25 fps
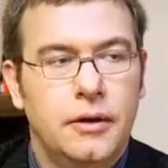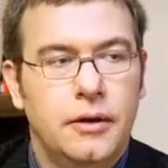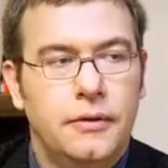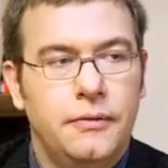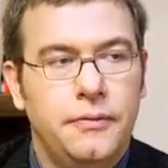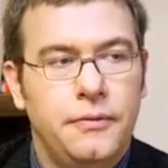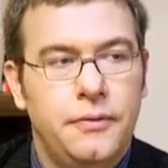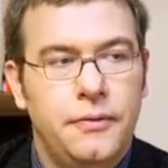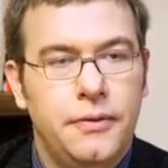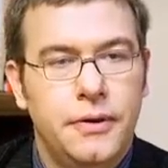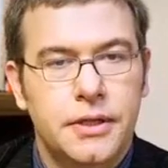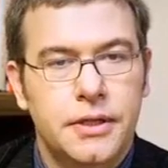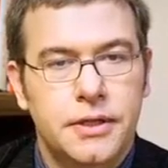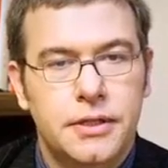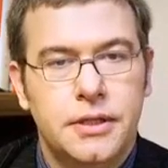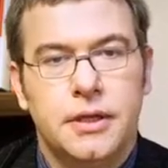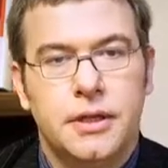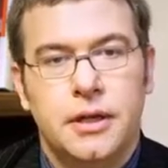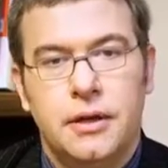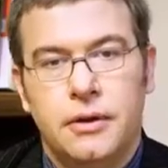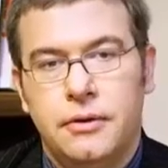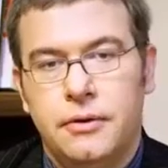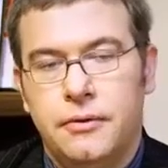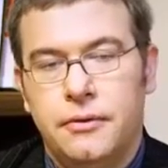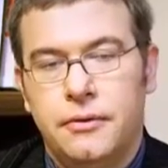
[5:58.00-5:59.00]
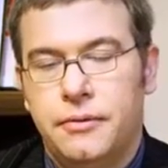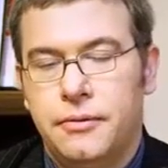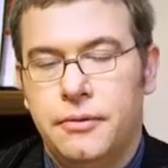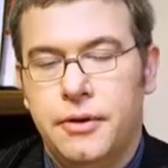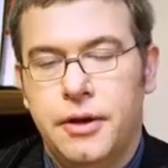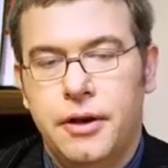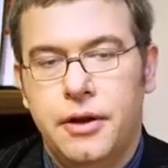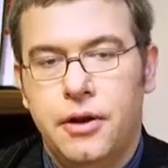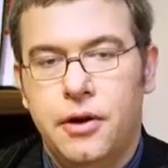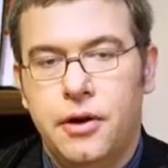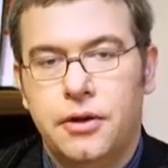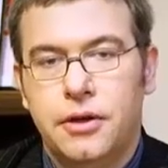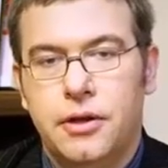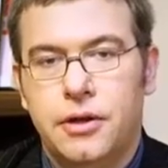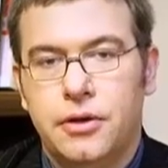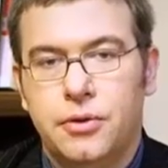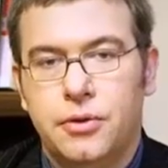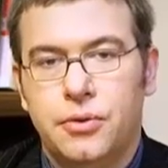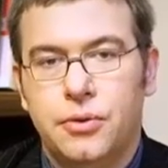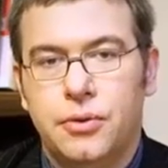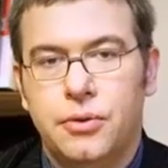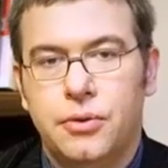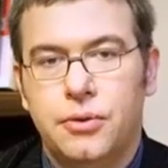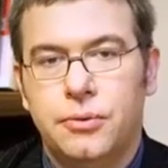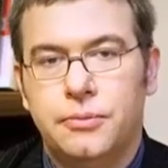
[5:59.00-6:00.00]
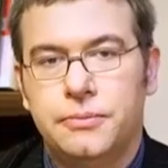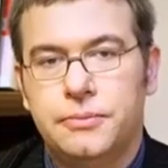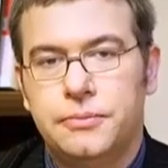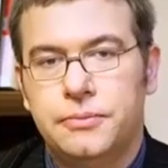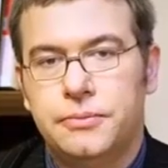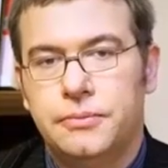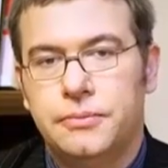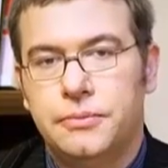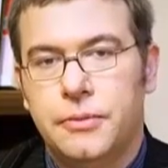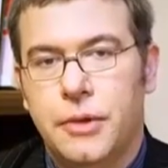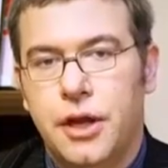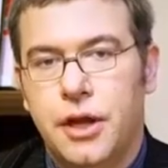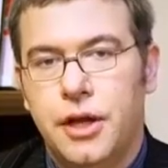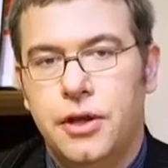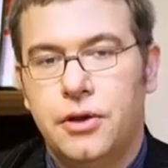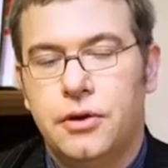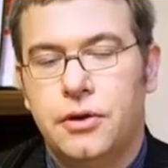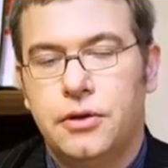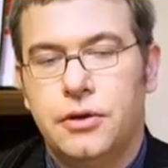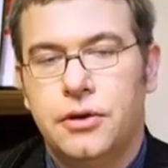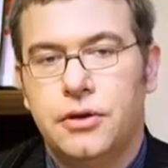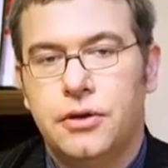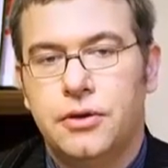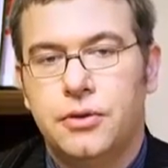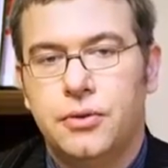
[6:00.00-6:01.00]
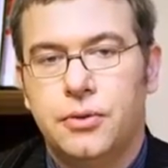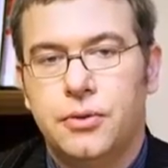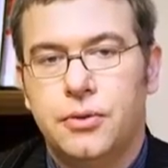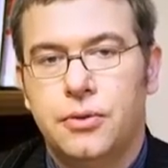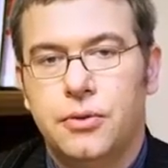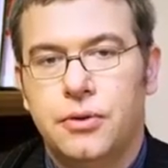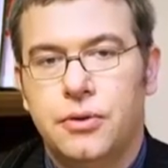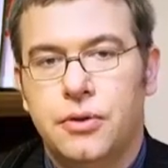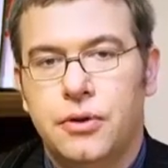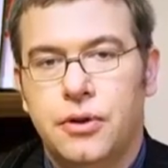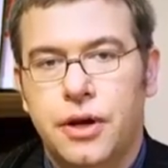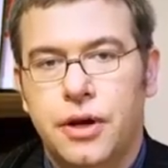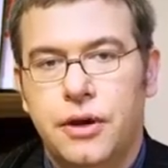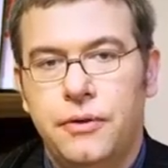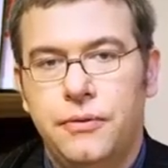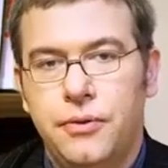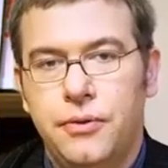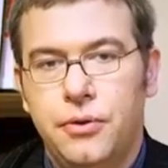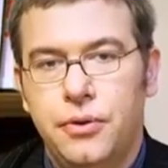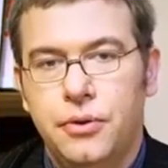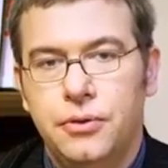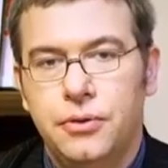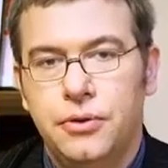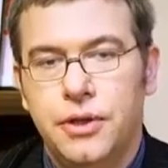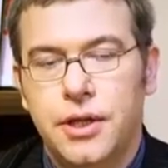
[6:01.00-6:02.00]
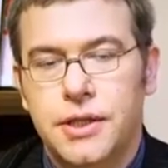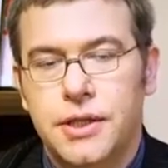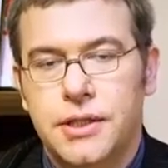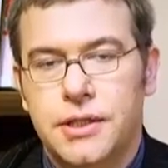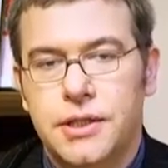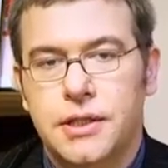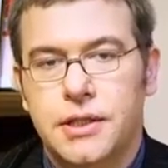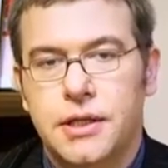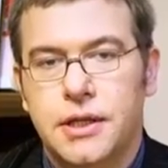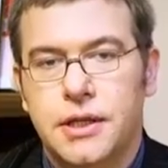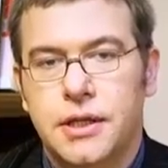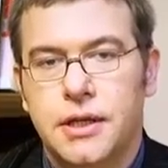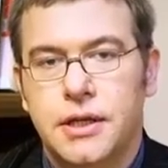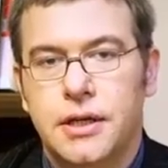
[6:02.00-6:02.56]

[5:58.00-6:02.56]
First, in order to review this